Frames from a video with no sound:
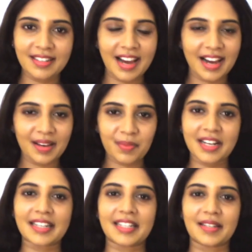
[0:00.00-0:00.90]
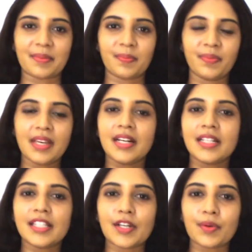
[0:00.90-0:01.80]
I'm Kalani.
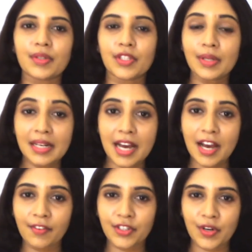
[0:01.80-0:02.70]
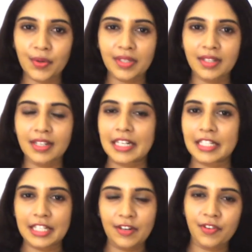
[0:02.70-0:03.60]
So today I have chosen a
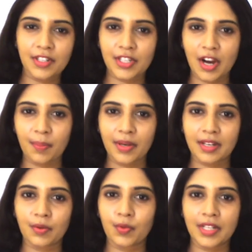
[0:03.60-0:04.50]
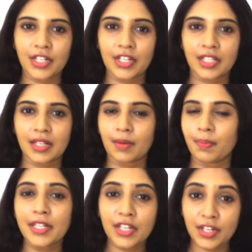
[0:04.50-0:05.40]
different topic which is a
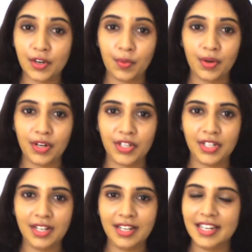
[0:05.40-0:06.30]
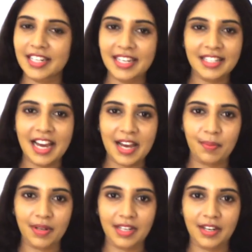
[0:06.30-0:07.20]
bit controversial, yet I
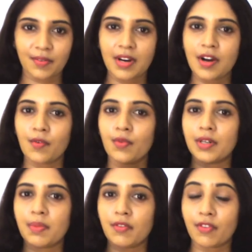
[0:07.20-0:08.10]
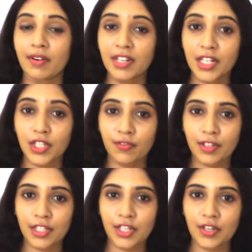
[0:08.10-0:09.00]
believe would be very
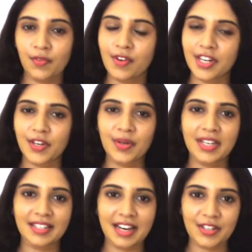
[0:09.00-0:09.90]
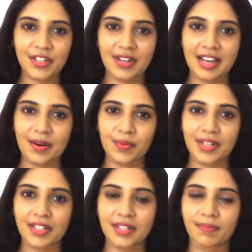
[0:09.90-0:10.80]
useful to you when you conduct your
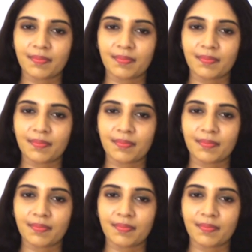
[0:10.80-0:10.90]
language.